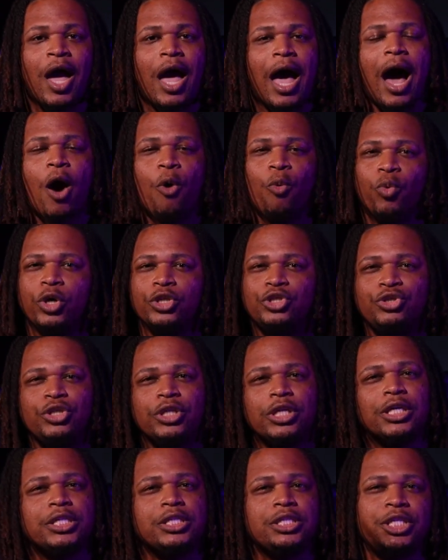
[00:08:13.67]
I want you
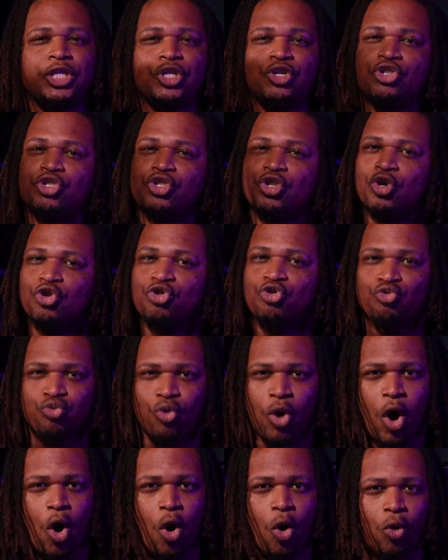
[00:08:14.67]
to continue to
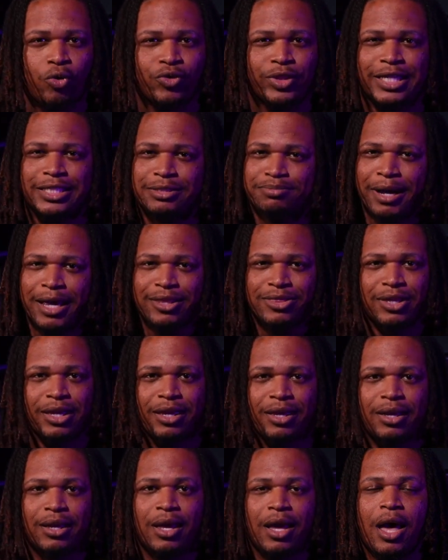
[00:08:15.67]
grow. That's my
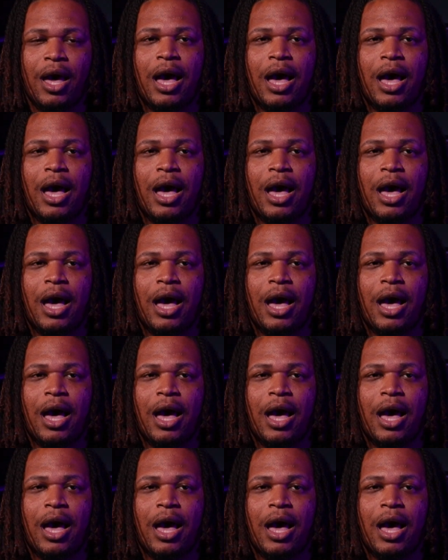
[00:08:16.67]
thing.